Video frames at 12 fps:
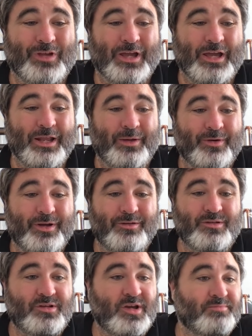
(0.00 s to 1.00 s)

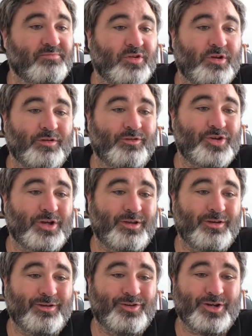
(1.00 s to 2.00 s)
Anyway, yep, you can chuck
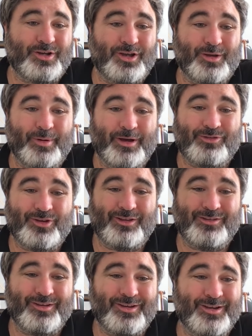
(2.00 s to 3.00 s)
your
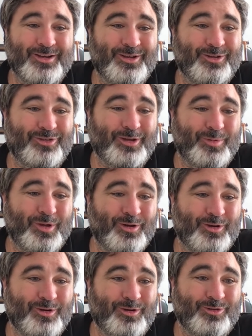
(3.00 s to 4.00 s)
capacities in, your
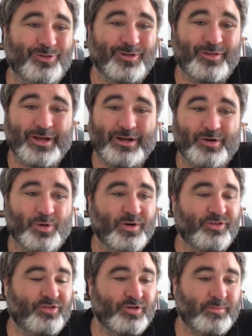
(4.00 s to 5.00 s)
CPUs, all of that,
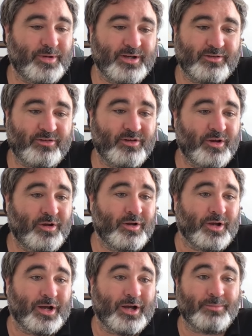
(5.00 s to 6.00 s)
request timeouts.
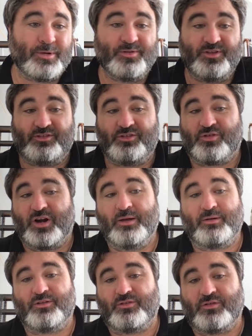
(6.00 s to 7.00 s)
And this is
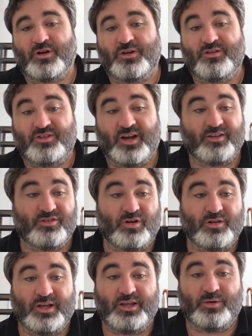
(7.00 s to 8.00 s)
great because Heroku does
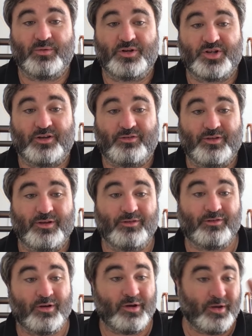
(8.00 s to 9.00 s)
not let you adjust this.